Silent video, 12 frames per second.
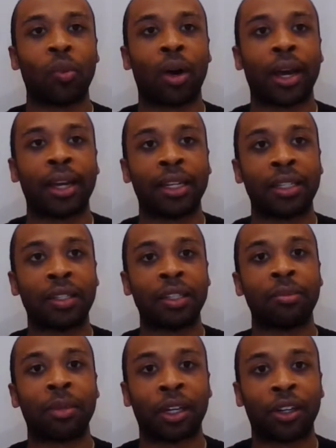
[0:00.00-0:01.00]
why it
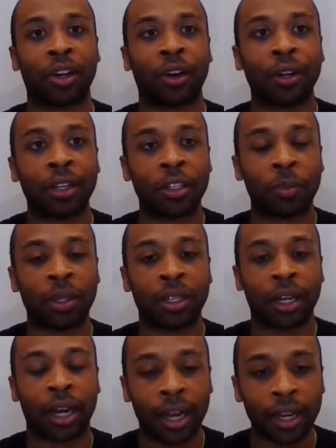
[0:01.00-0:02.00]
seemed like a curtain is
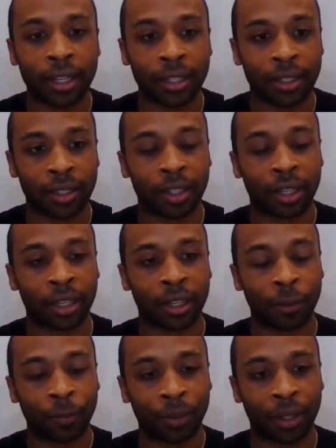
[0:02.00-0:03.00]
because
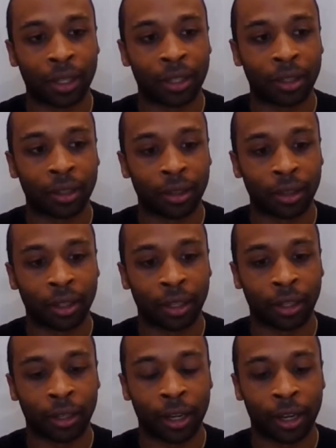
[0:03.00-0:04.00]
the
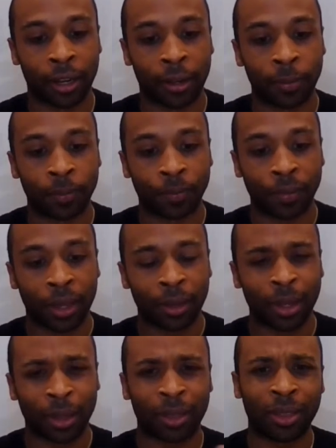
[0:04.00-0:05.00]

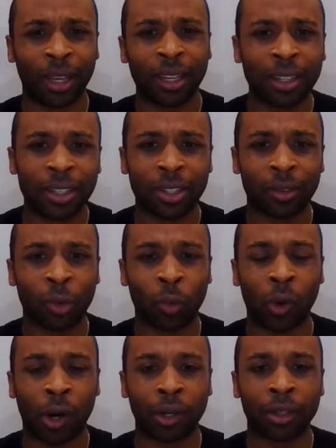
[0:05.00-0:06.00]
thickness of the
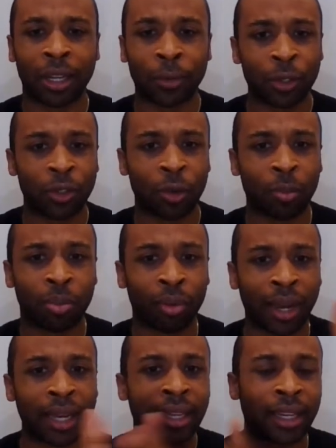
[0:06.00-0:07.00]
water, there was no
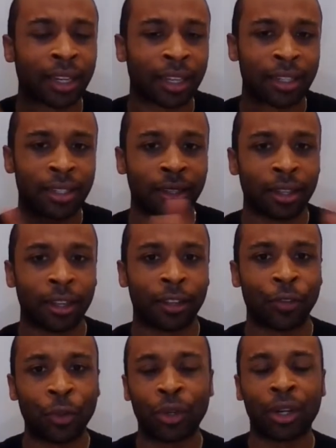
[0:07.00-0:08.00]
break in it.
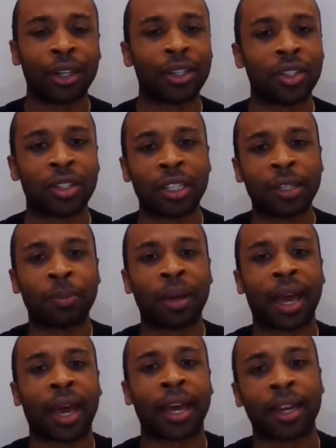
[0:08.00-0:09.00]
You couldn't see
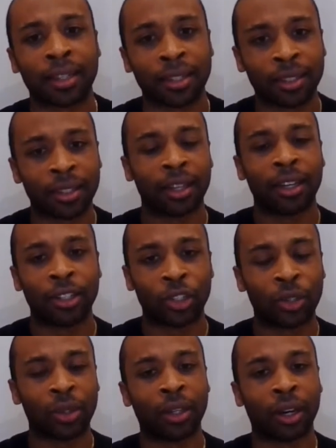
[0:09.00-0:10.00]
past
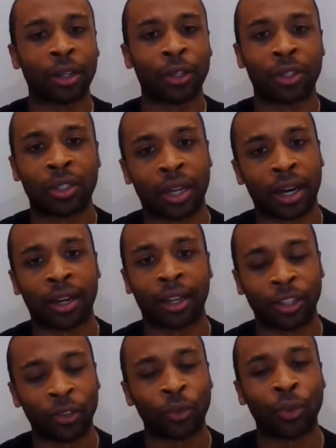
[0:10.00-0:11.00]
to the other side
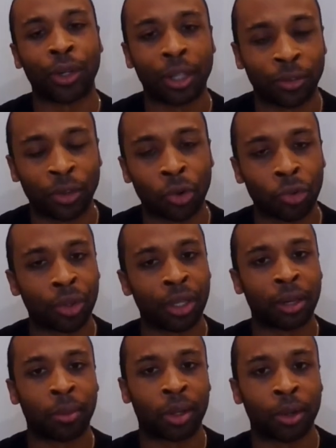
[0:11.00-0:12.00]
like you would if you were really
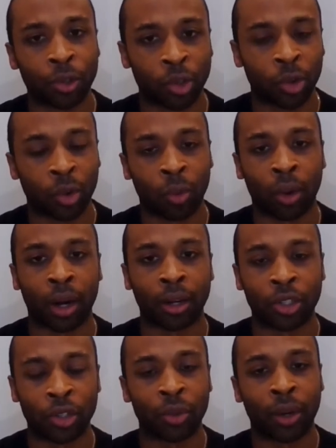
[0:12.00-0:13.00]
up close to
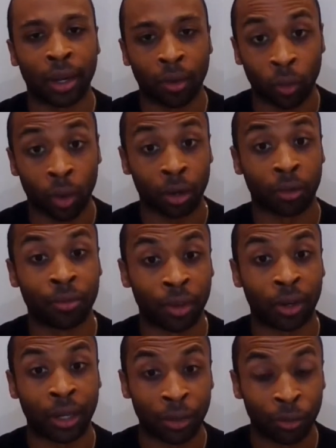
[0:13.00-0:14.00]
a
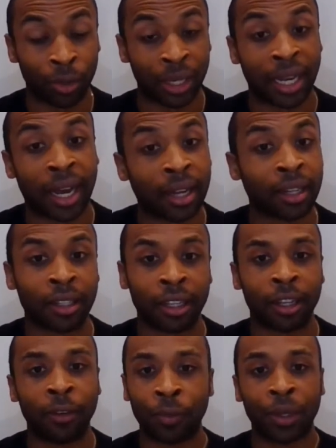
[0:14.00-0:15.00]
waterfall in
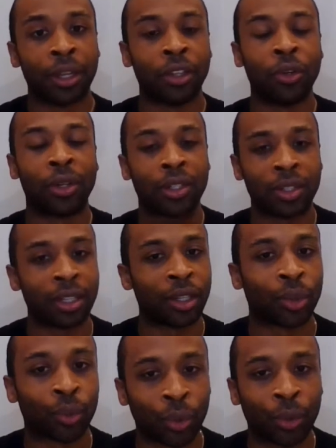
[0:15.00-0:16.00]
reality. You could see
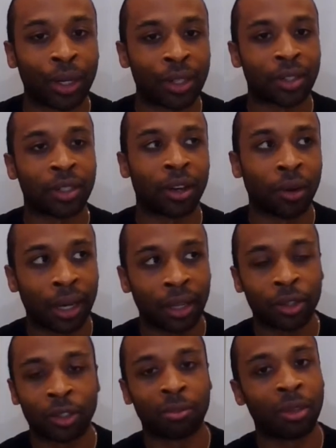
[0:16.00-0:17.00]
through it and see, okay,
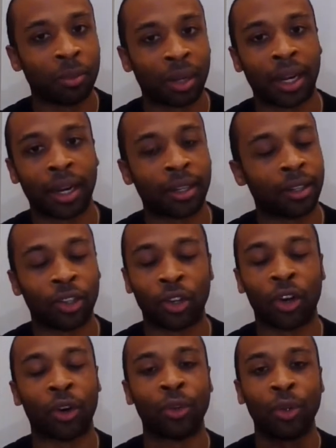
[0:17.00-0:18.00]
there's something behind it.
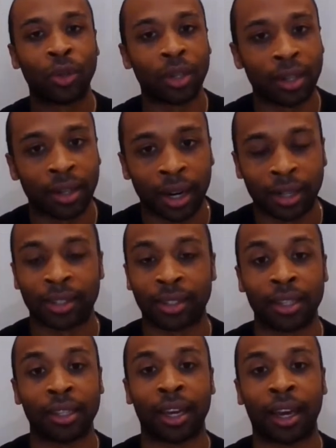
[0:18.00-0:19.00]
No, you could not
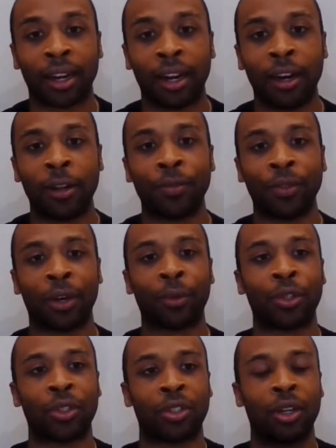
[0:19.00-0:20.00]
see that. There
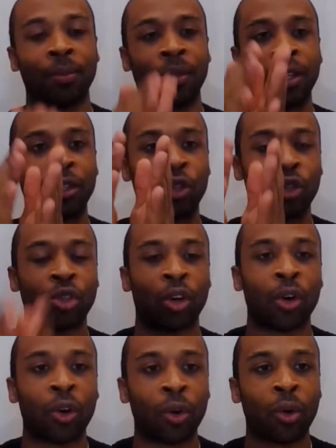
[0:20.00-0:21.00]
was something
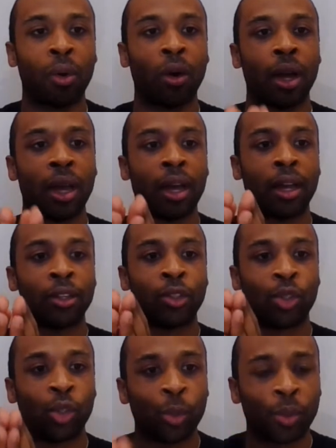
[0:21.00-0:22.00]
so
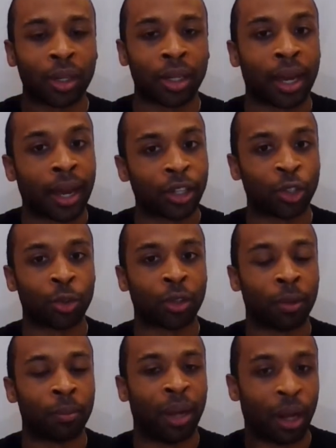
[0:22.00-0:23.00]
supernatural
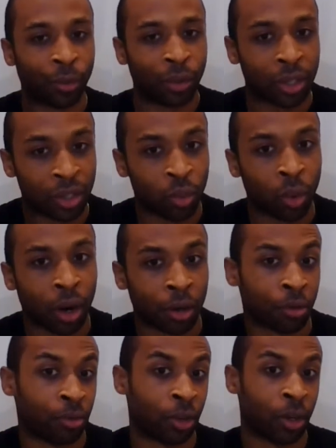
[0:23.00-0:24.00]
about this
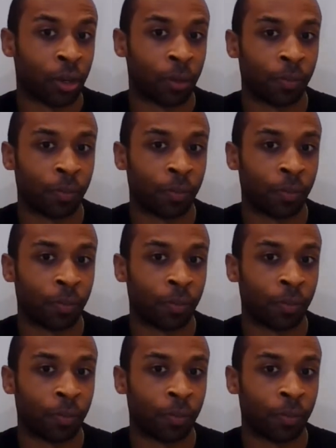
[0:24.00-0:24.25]
waterfall.